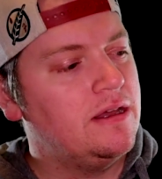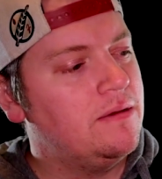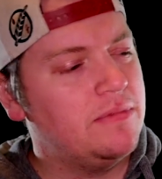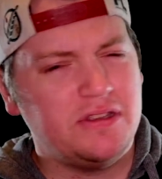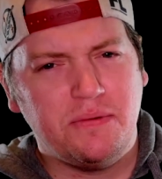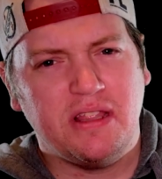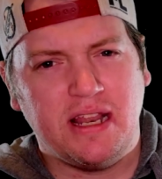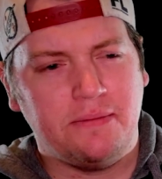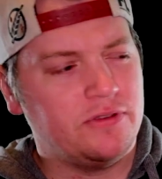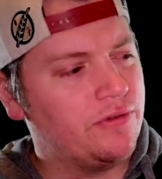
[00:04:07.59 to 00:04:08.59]
But some of the
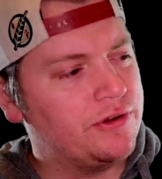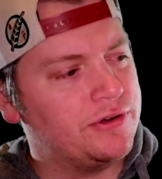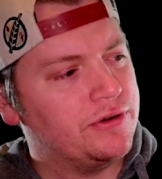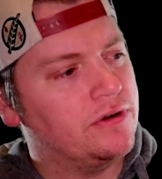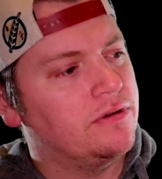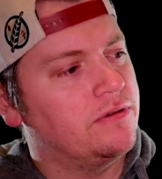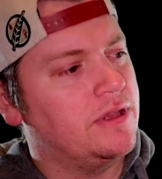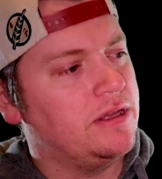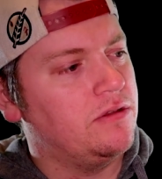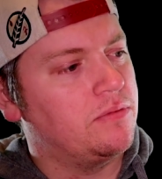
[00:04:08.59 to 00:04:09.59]
names for sure
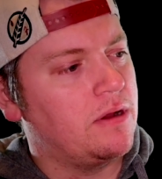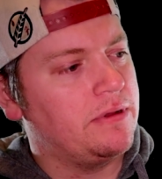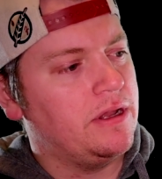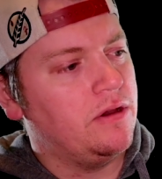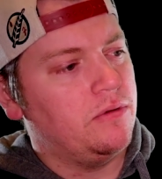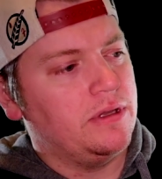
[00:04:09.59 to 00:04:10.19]
that you'll probably know